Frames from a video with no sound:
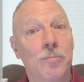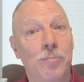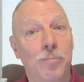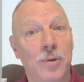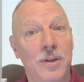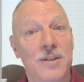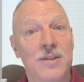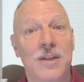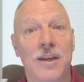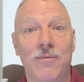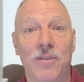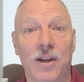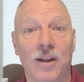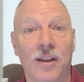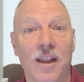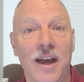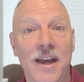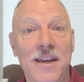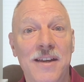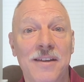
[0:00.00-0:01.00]
please give it a
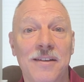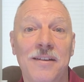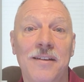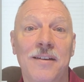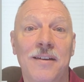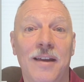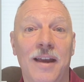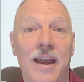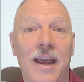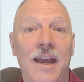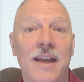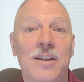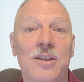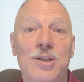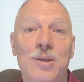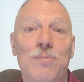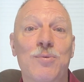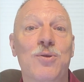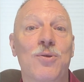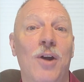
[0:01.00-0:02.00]
like and
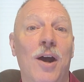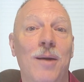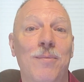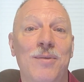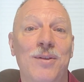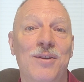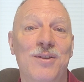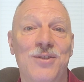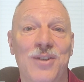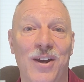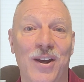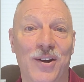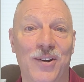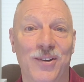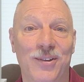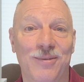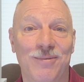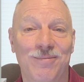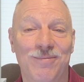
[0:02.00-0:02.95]
subscribe to the channel.